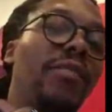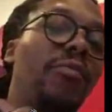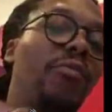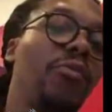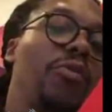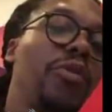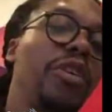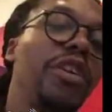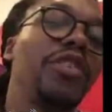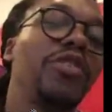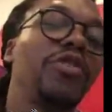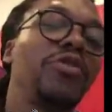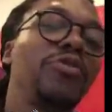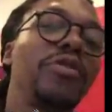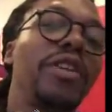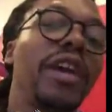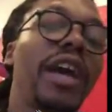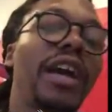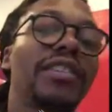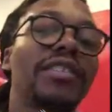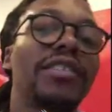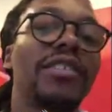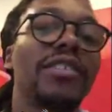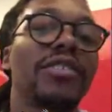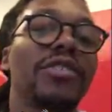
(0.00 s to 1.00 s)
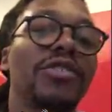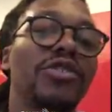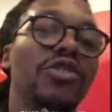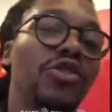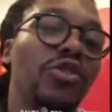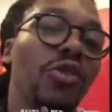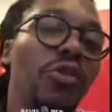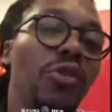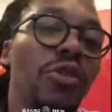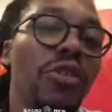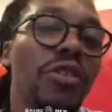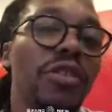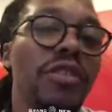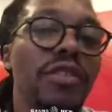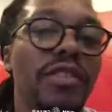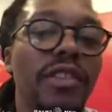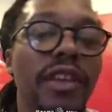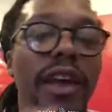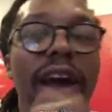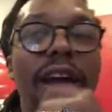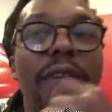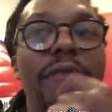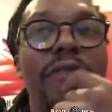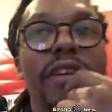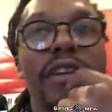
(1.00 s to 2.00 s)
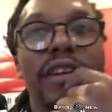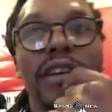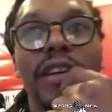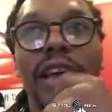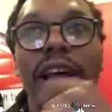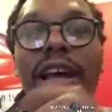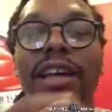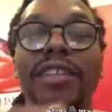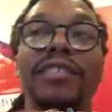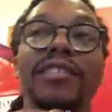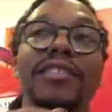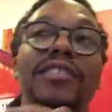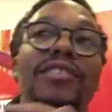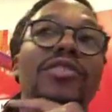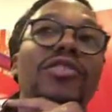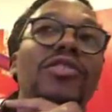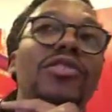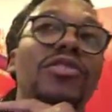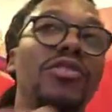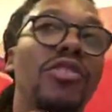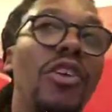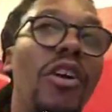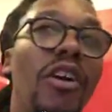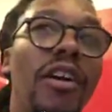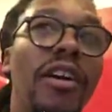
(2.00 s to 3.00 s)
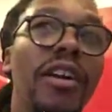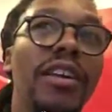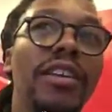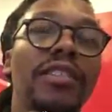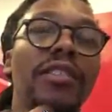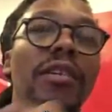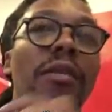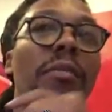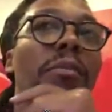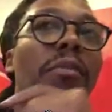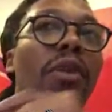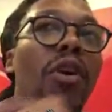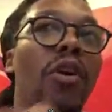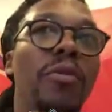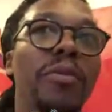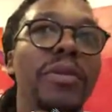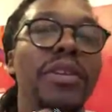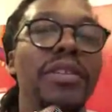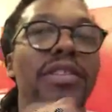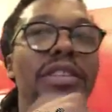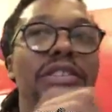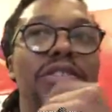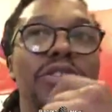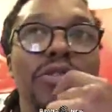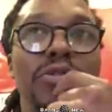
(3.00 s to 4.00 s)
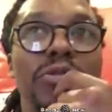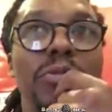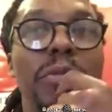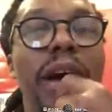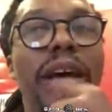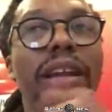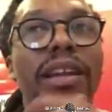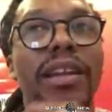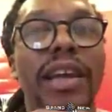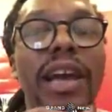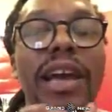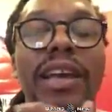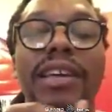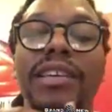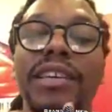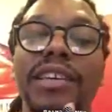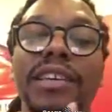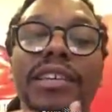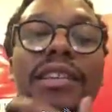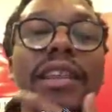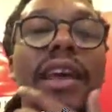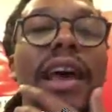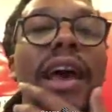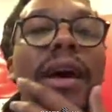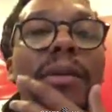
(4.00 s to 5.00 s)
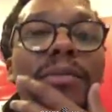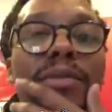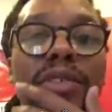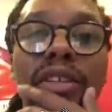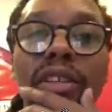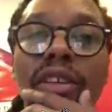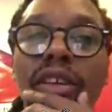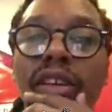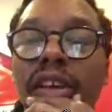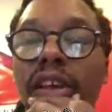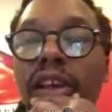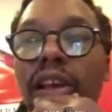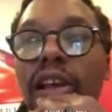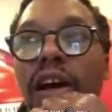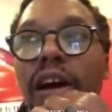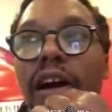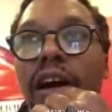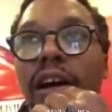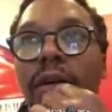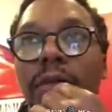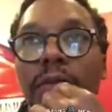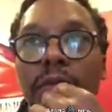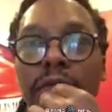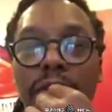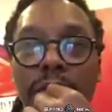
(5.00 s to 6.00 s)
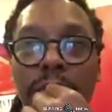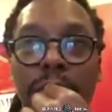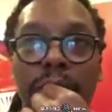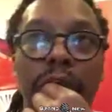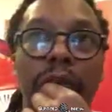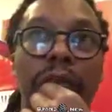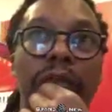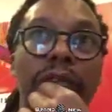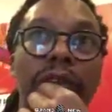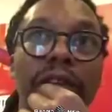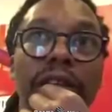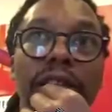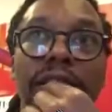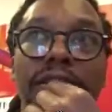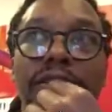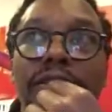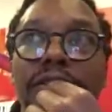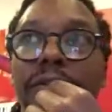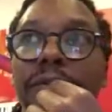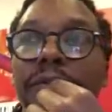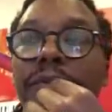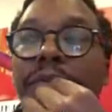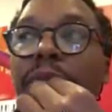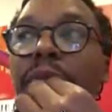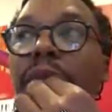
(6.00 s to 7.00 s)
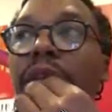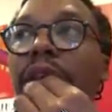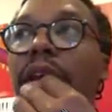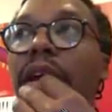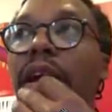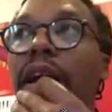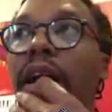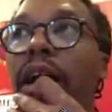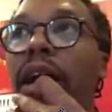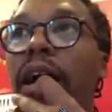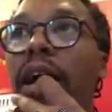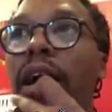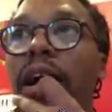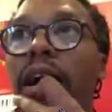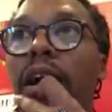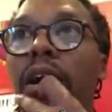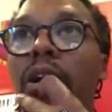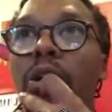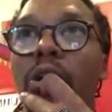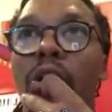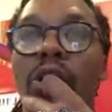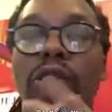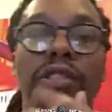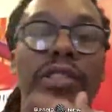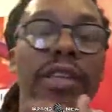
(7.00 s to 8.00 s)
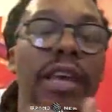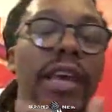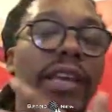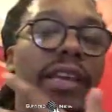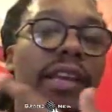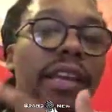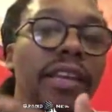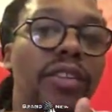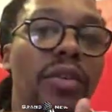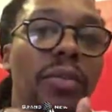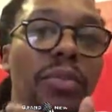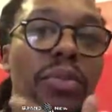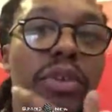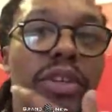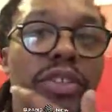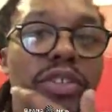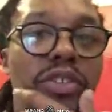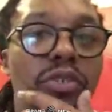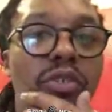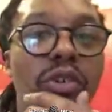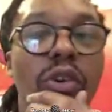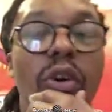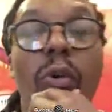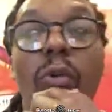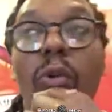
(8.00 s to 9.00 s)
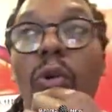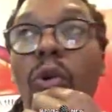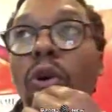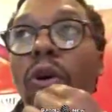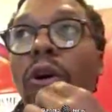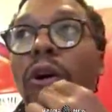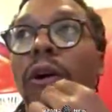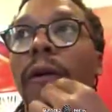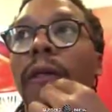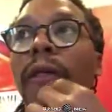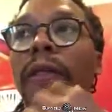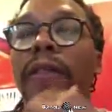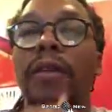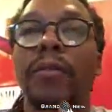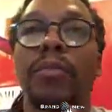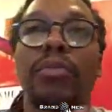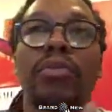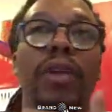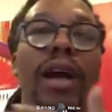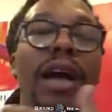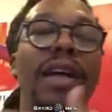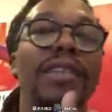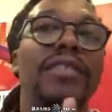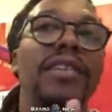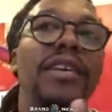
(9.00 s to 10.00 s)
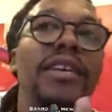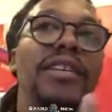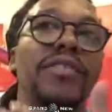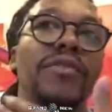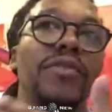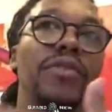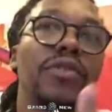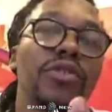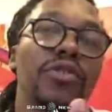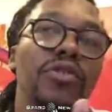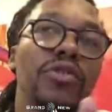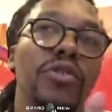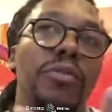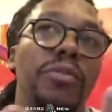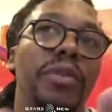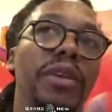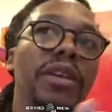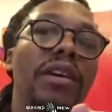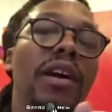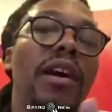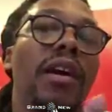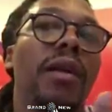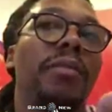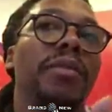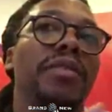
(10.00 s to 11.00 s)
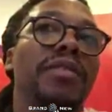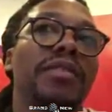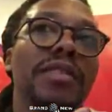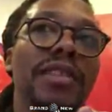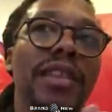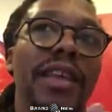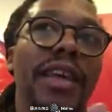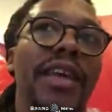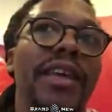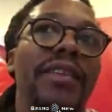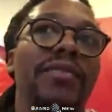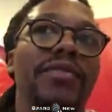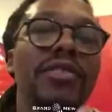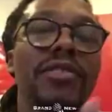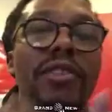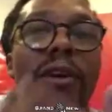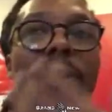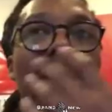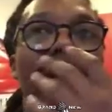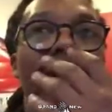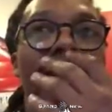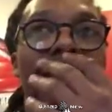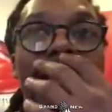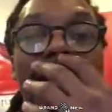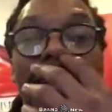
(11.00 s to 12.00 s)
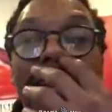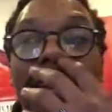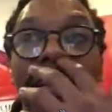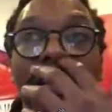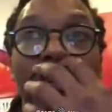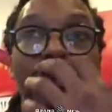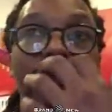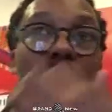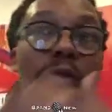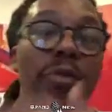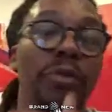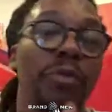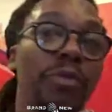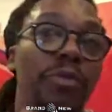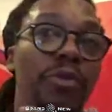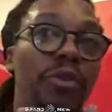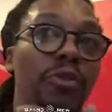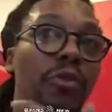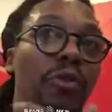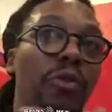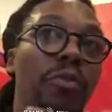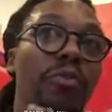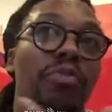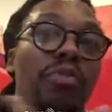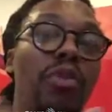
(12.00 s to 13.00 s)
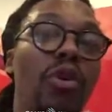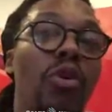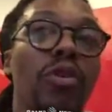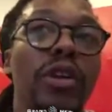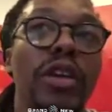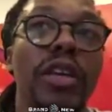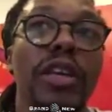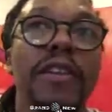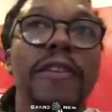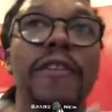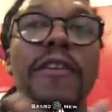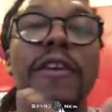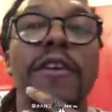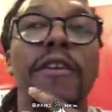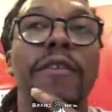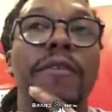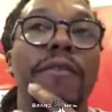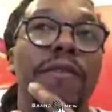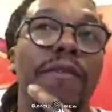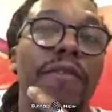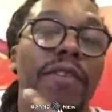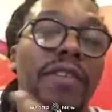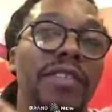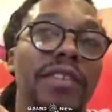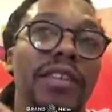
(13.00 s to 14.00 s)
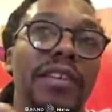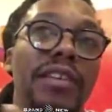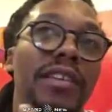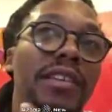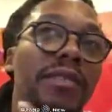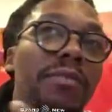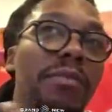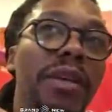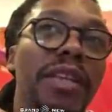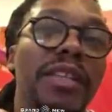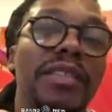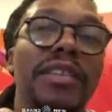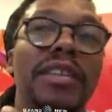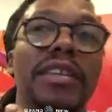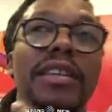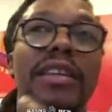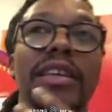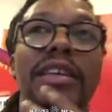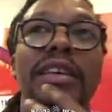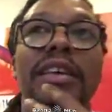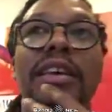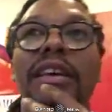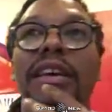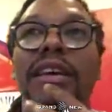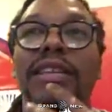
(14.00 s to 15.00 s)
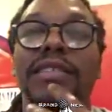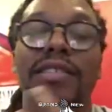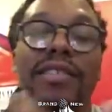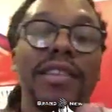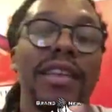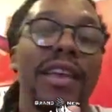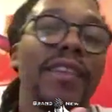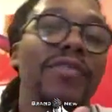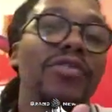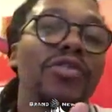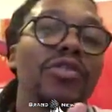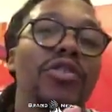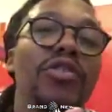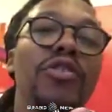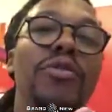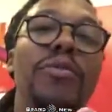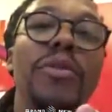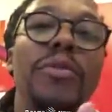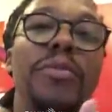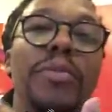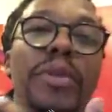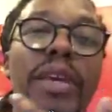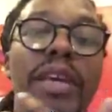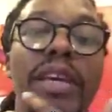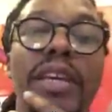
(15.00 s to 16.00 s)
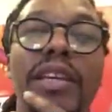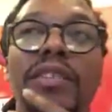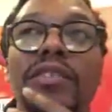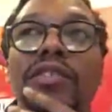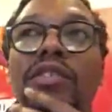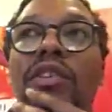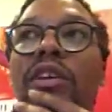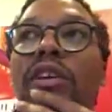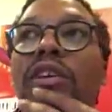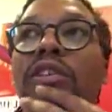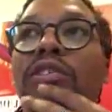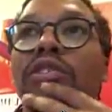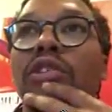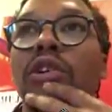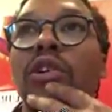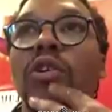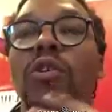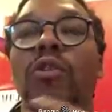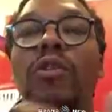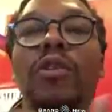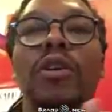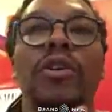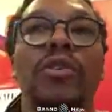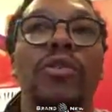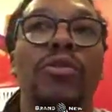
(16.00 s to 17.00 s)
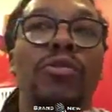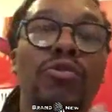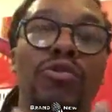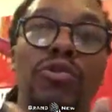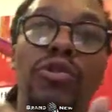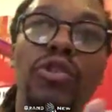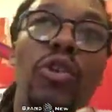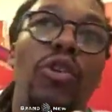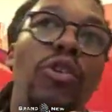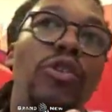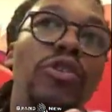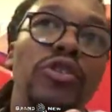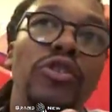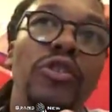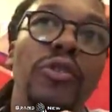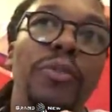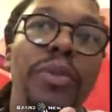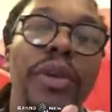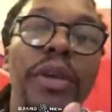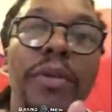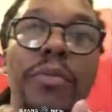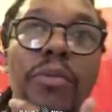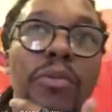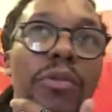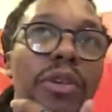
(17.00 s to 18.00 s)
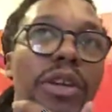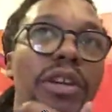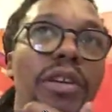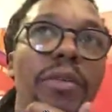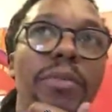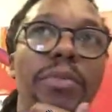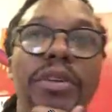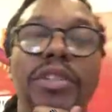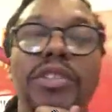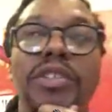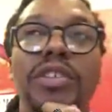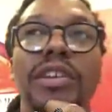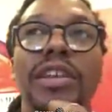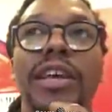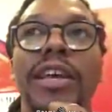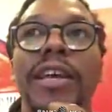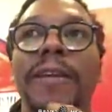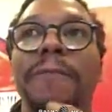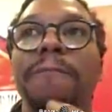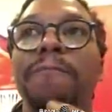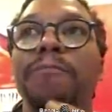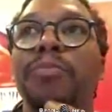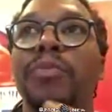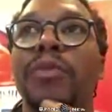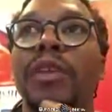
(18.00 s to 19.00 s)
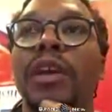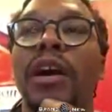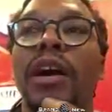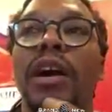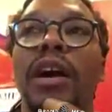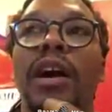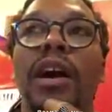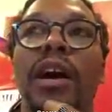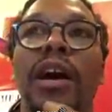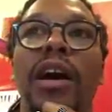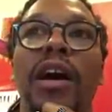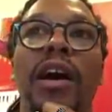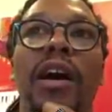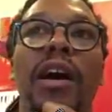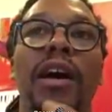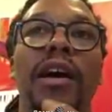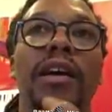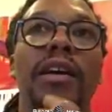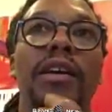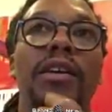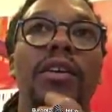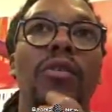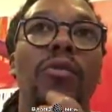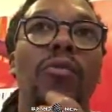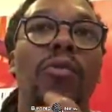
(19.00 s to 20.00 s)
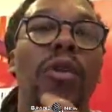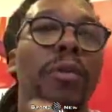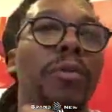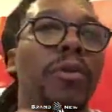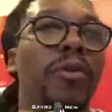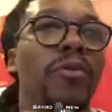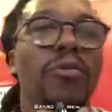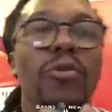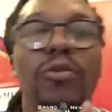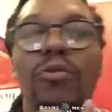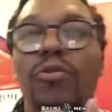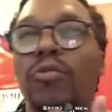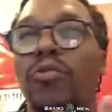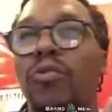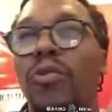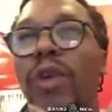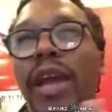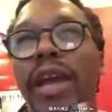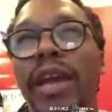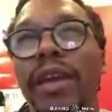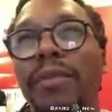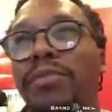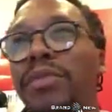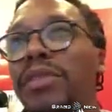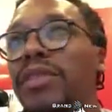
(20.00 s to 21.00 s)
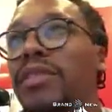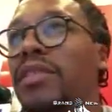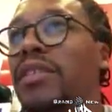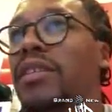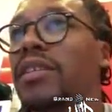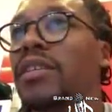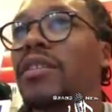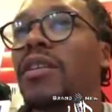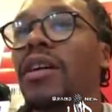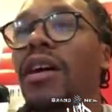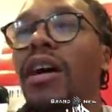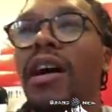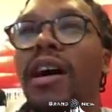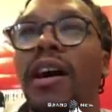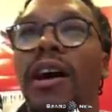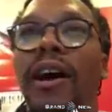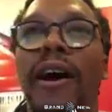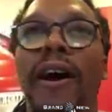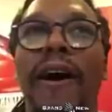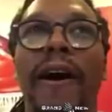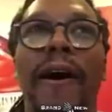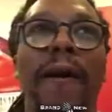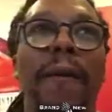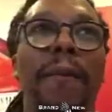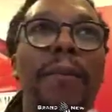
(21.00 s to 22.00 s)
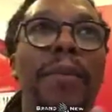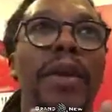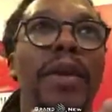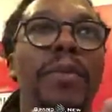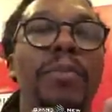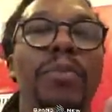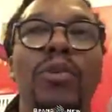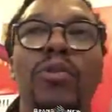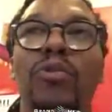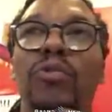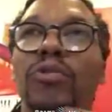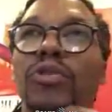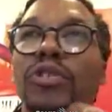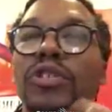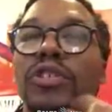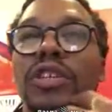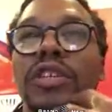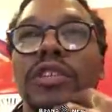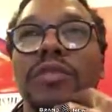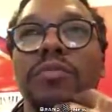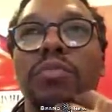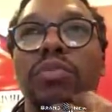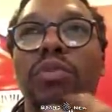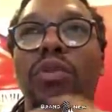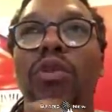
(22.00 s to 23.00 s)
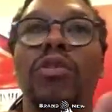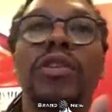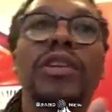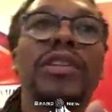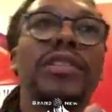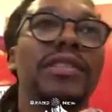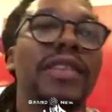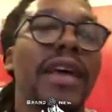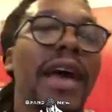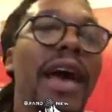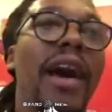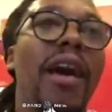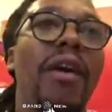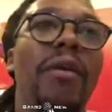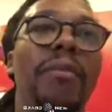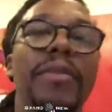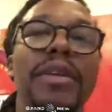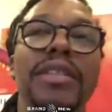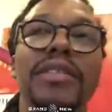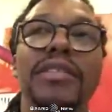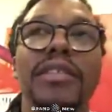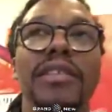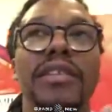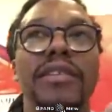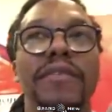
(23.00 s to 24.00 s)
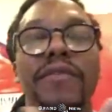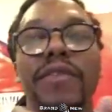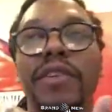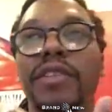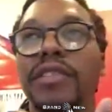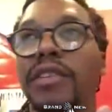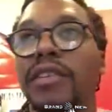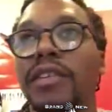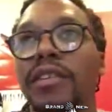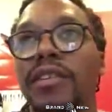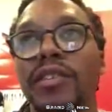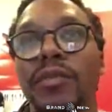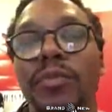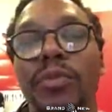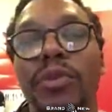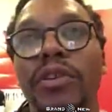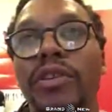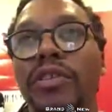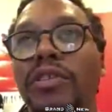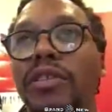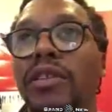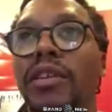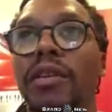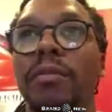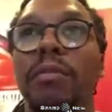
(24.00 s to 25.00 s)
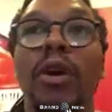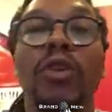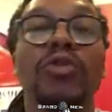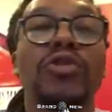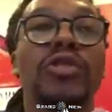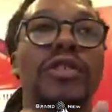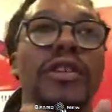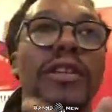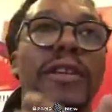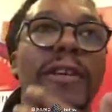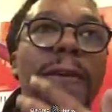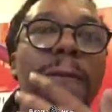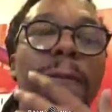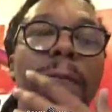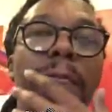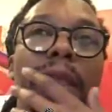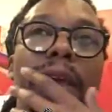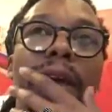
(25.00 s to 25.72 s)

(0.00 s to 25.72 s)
when you got to the shores in Africa. It actually started the moment that you might have got kidnapped from your village or taken as a prisoner of war. The process for you to become a slave started then. You were broken physically, mentally, and slaves are human beings. So through torture, people would capitulate. Women were raped. People were just broken down mentally, physically, spiritually, emotionally,